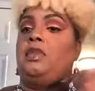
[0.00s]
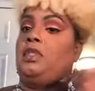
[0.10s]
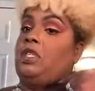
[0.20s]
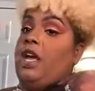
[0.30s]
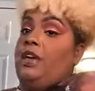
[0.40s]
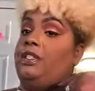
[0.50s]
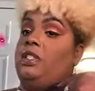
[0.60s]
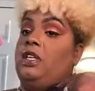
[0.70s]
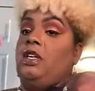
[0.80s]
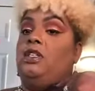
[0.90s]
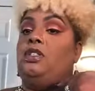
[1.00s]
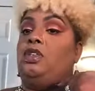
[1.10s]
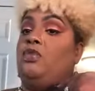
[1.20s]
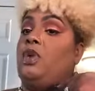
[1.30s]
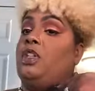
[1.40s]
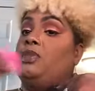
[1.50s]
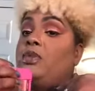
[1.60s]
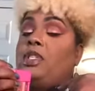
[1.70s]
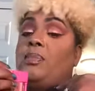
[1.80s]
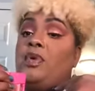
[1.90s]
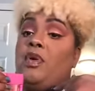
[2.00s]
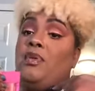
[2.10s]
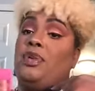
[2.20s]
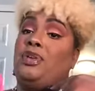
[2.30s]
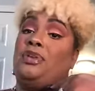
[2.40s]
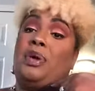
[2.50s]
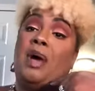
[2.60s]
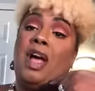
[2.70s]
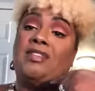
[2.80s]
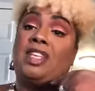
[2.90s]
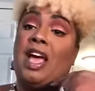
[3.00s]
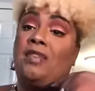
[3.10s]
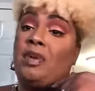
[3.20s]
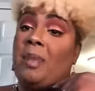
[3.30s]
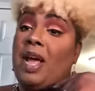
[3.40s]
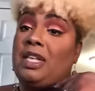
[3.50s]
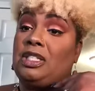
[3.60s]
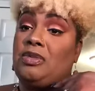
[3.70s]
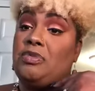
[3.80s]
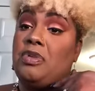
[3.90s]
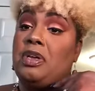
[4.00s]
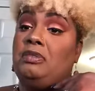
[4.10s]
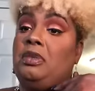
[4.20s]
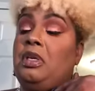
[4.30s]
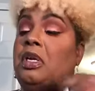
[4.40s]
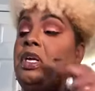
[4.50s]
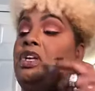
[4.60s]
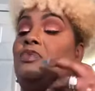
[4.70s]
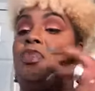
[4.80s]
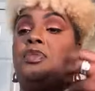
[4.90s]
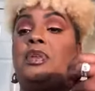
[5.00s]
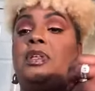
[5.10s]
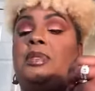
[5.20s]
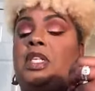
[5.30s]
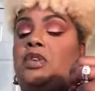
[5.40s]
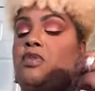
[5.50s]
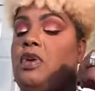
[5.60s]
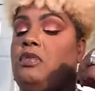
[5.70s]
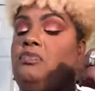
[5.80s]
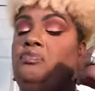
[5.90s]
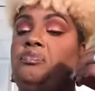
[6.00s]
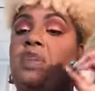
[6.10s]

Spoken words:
Yes. So you want to throw something on when you don't have to have your mask on. You want to throw a lipstick on?